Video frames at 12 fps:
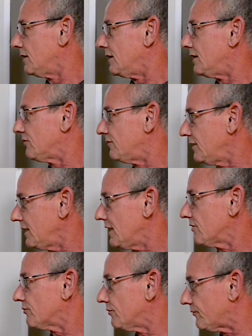It's
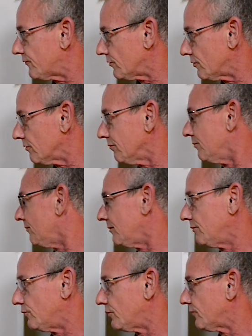natural for
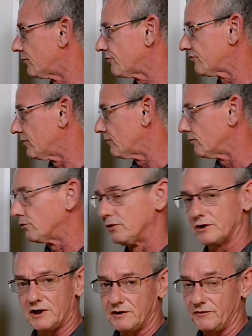woofer to start
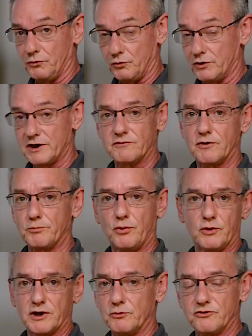rolling off at whatever
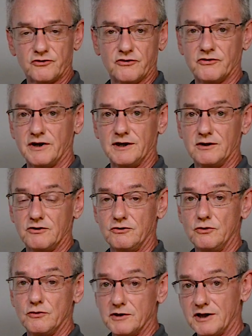point it was designed to
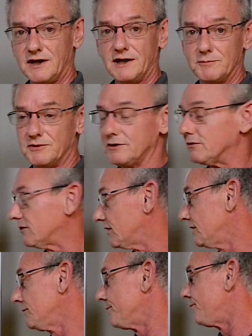do in the cabinet,
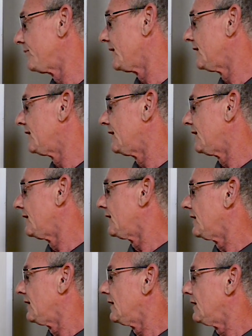okay?
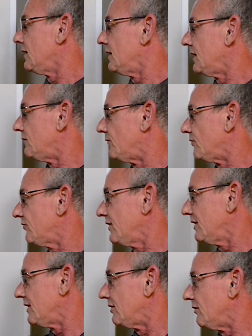If you're
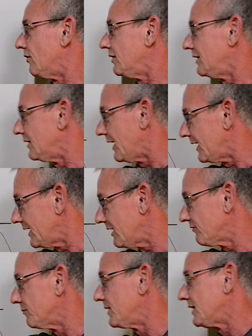saying that I have
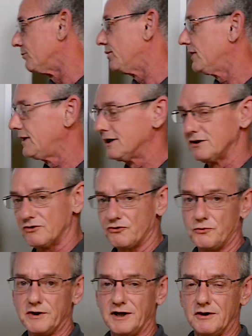to make it play down to
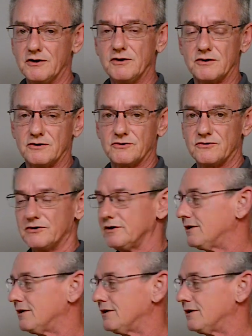20 hertz,